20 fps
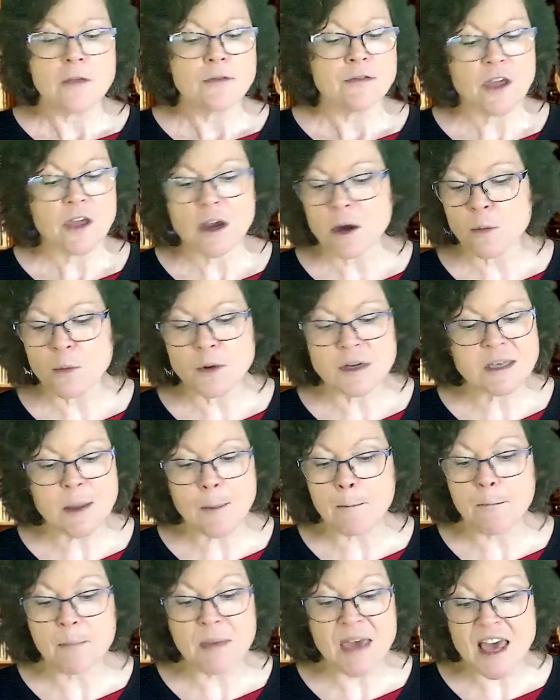There was
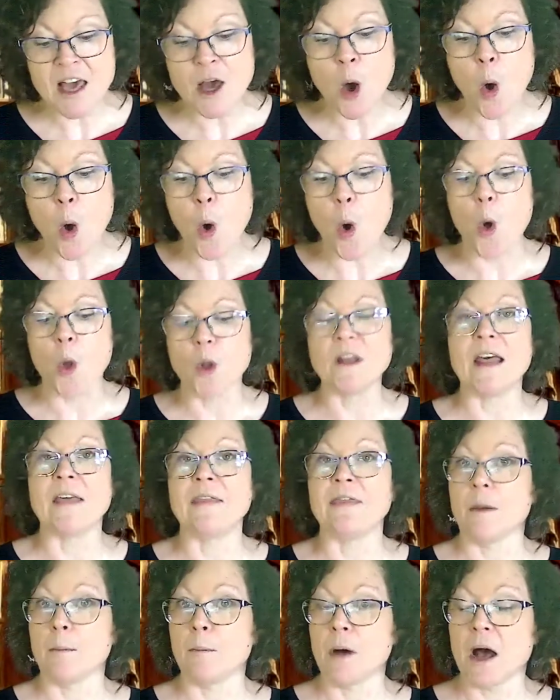a big hole
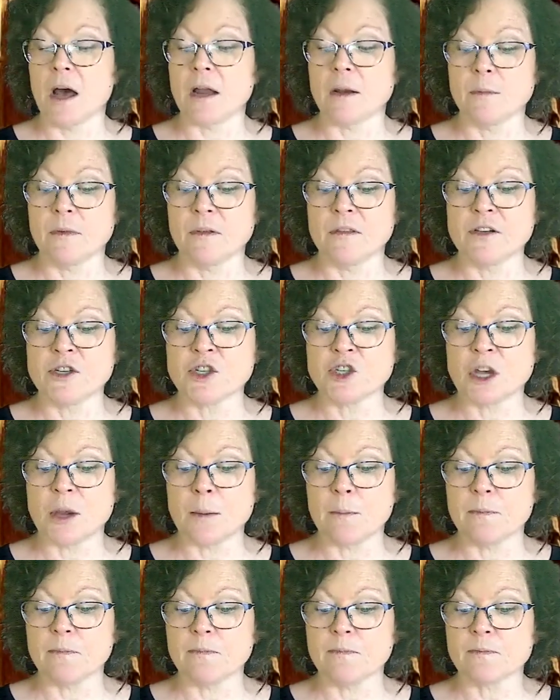at the bottom of the
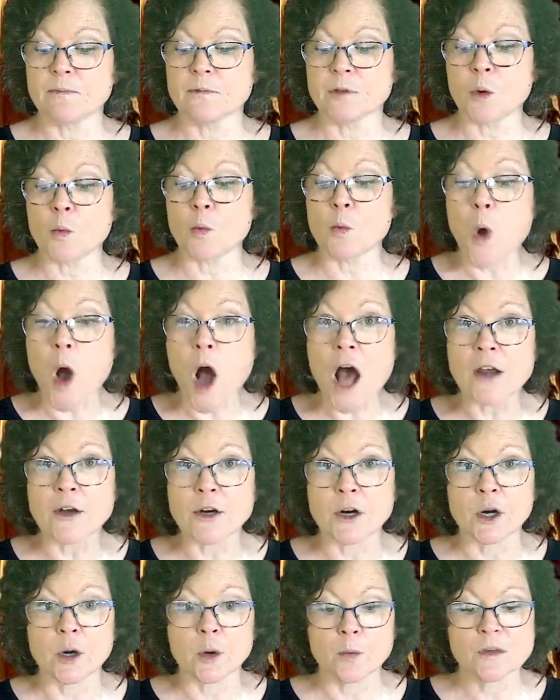ship. The
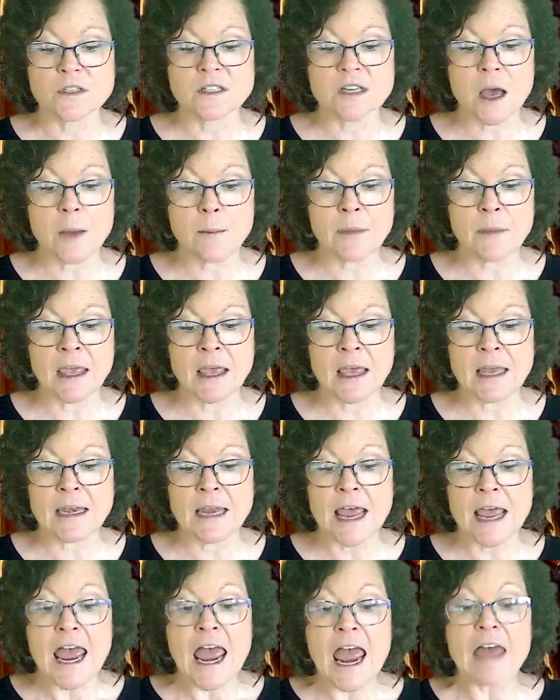water was coming in,
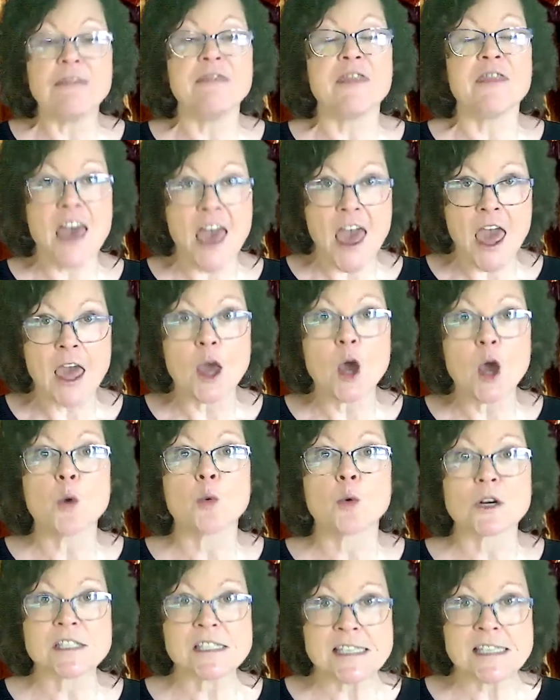and they
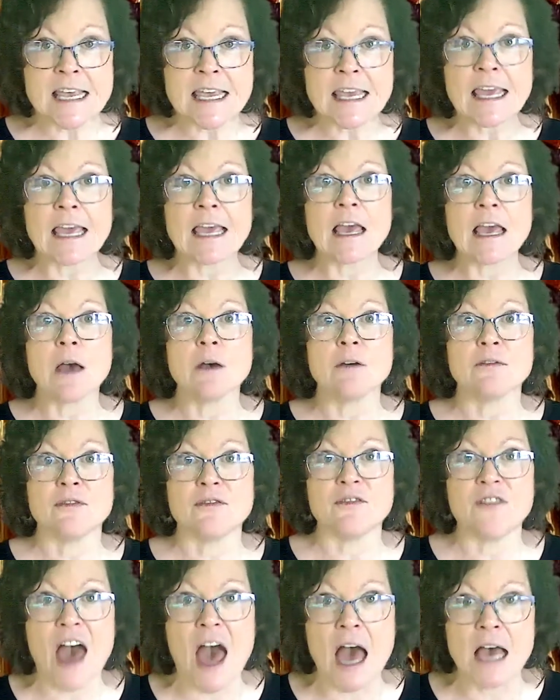were sinking
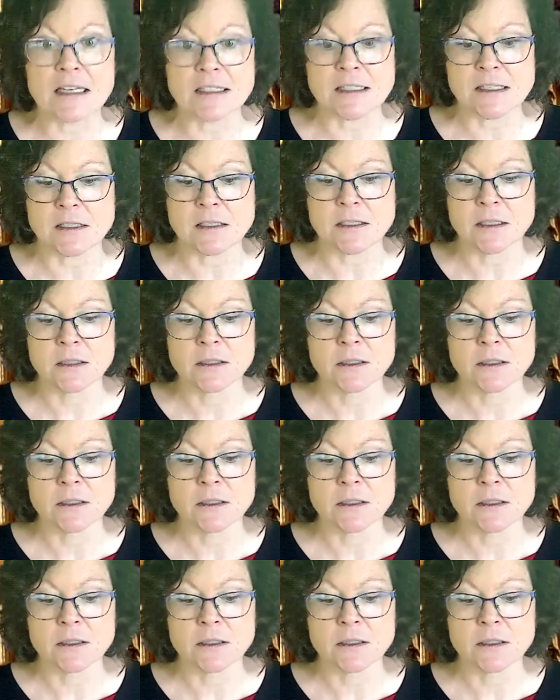fast.